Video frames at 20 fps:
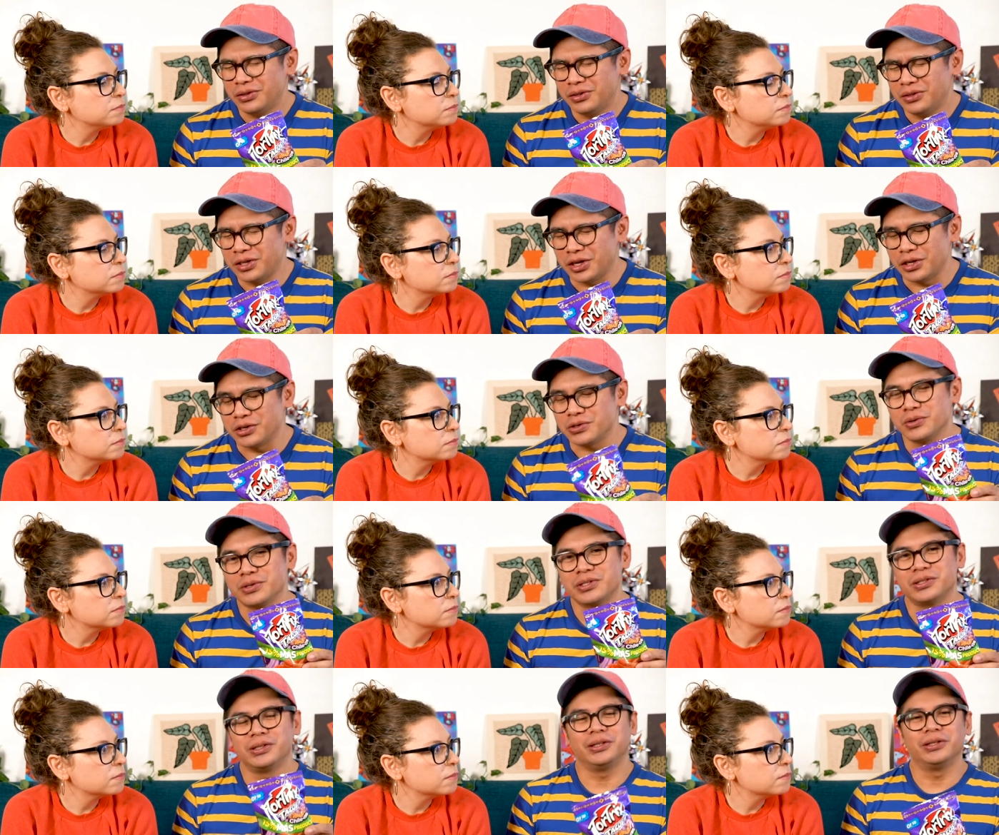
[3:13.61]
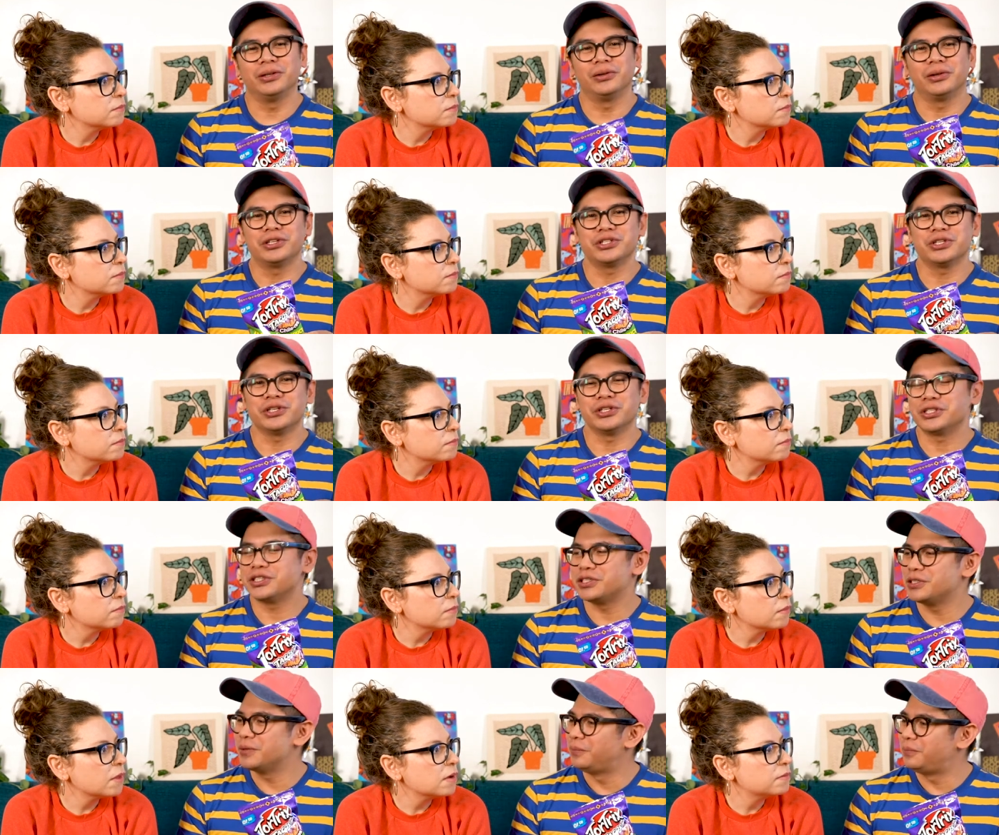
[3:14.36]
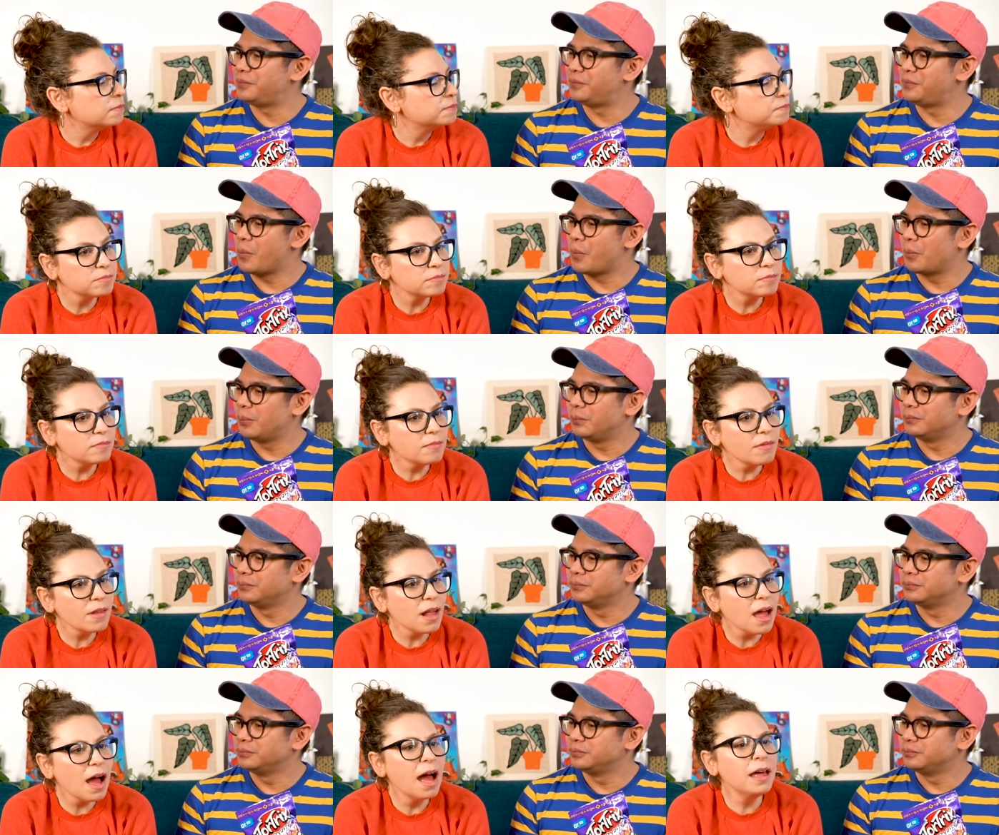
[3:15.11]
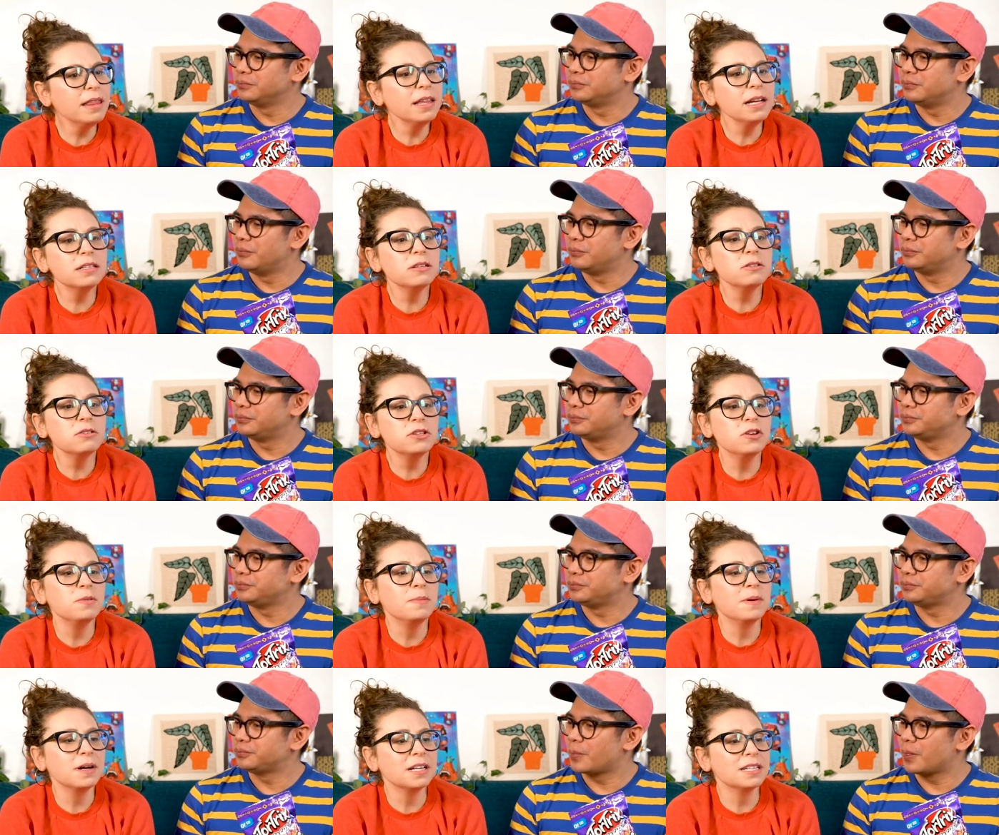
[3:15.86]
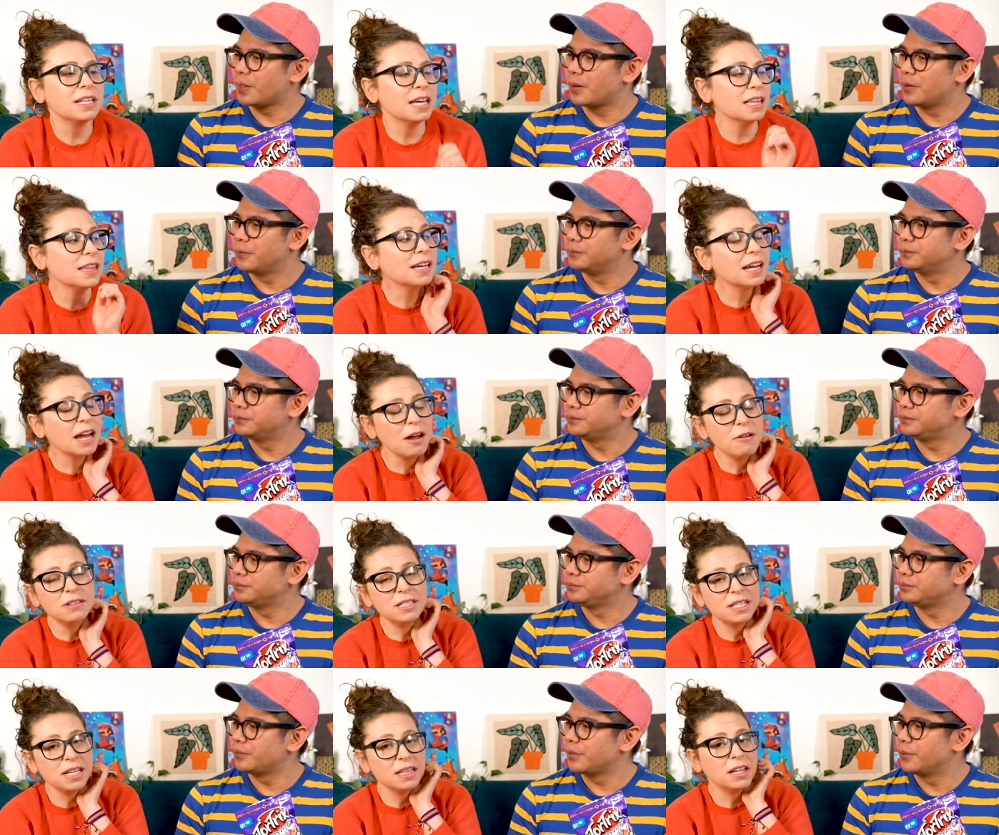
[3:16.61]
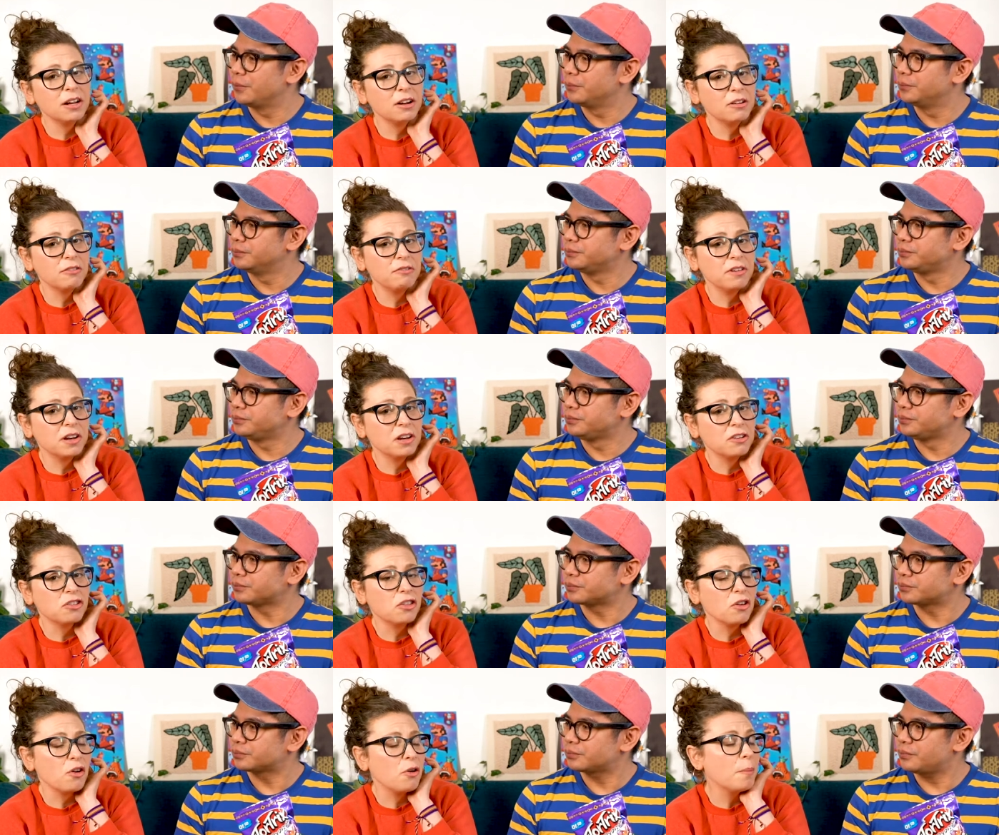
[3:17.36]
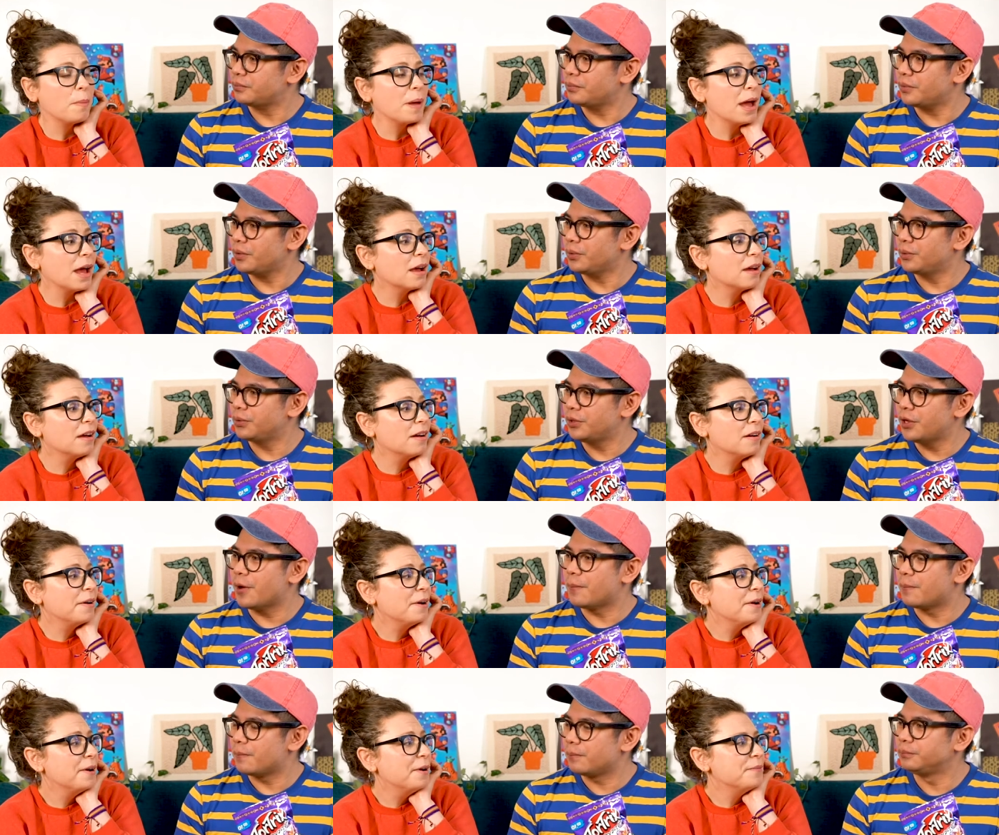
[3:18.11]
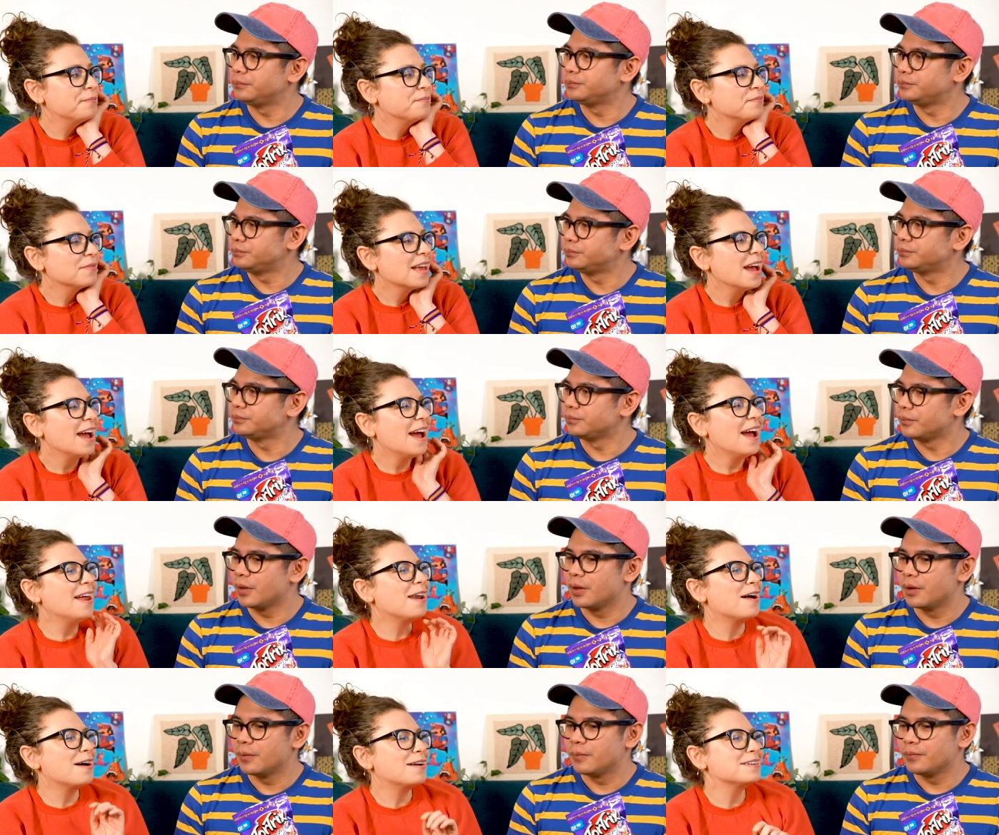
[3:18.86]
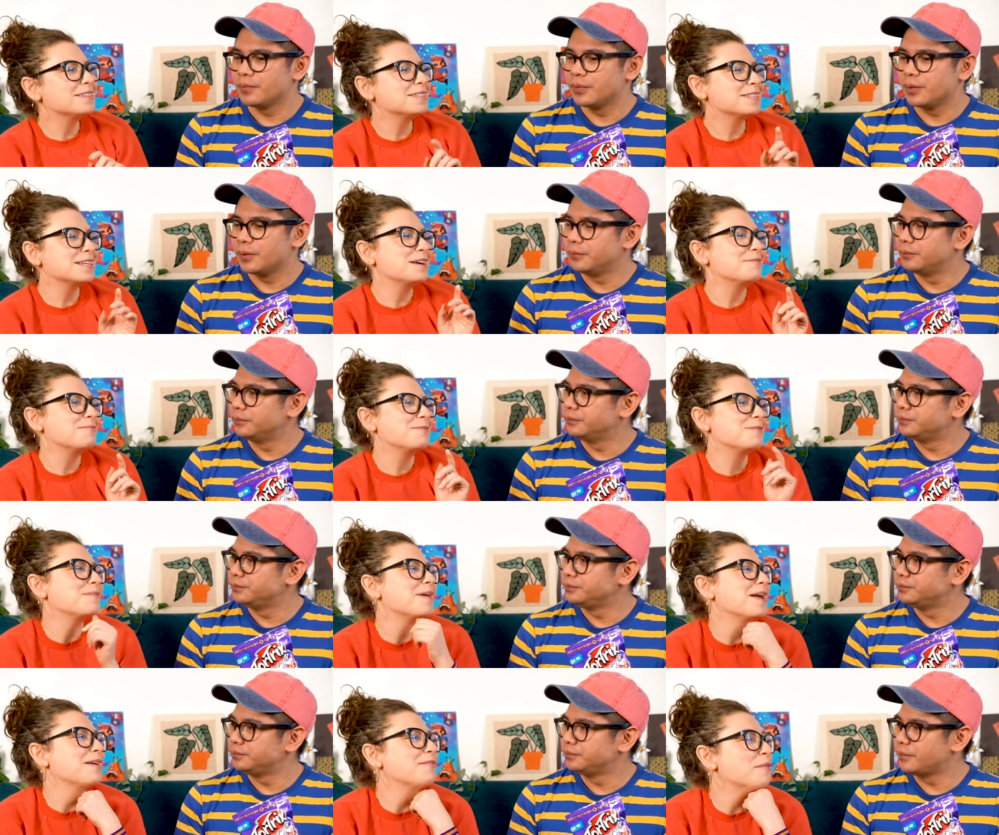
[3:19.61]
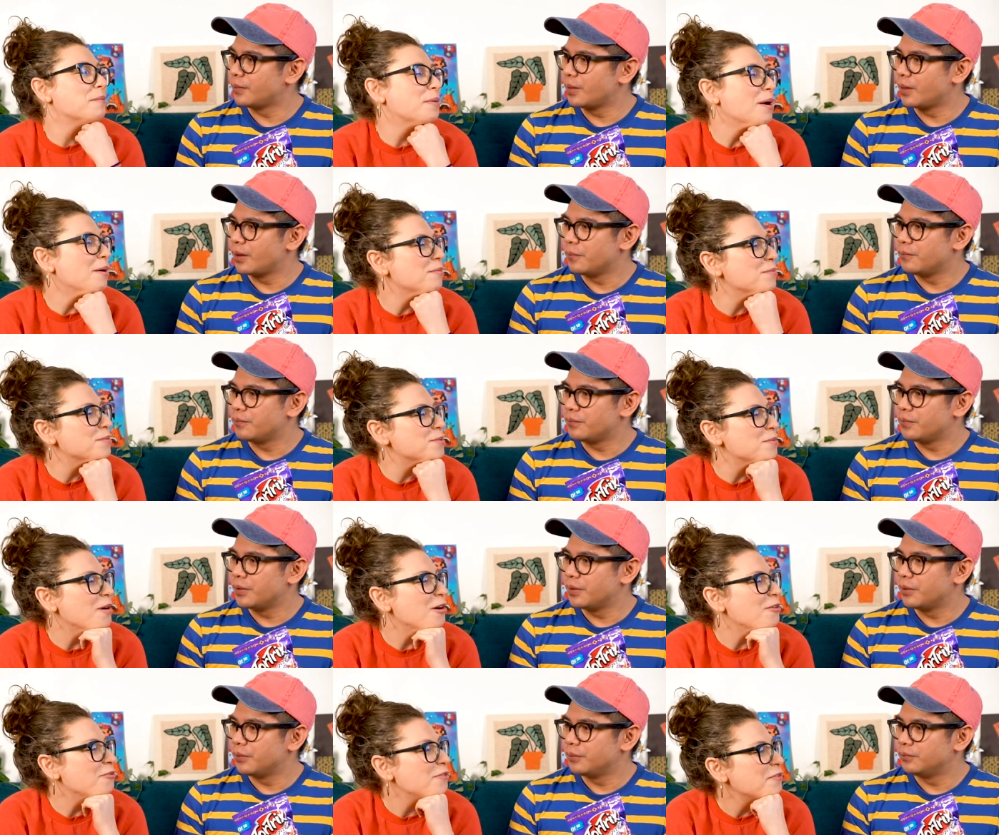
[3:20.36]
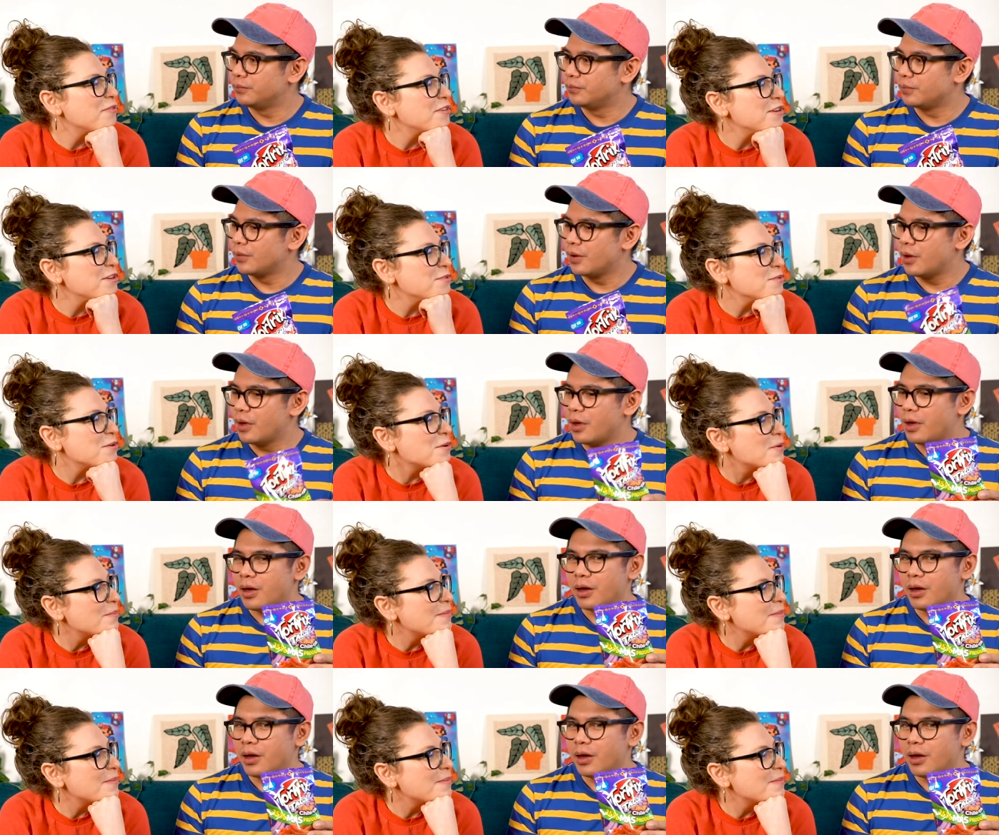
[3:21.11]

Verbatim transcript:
Speaker 1: dangerously delicious.
Speaker 2: I think so too, because I think I would sit there and finish the whole bag. Yeah. And honestly, we might have a problem tomorrow if I finish the whole